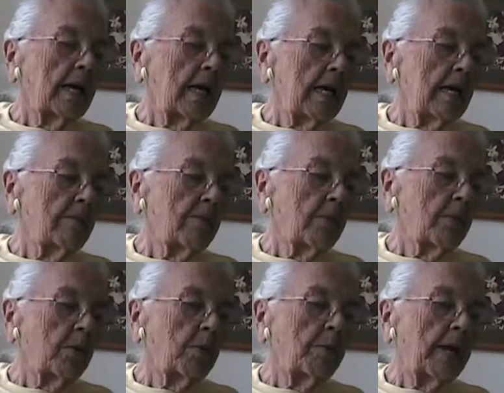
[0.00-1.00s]
And
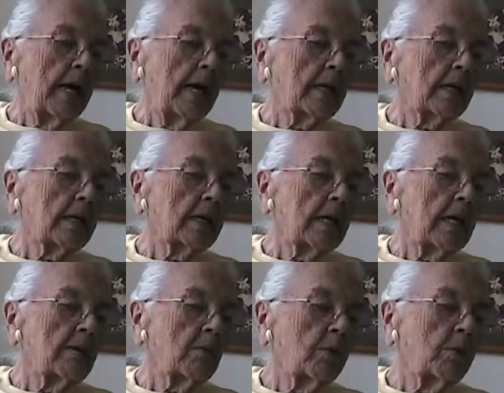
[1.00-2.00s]
from the back,
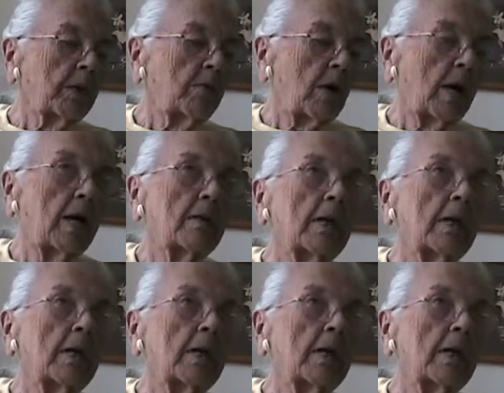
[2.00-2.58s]
that would be right.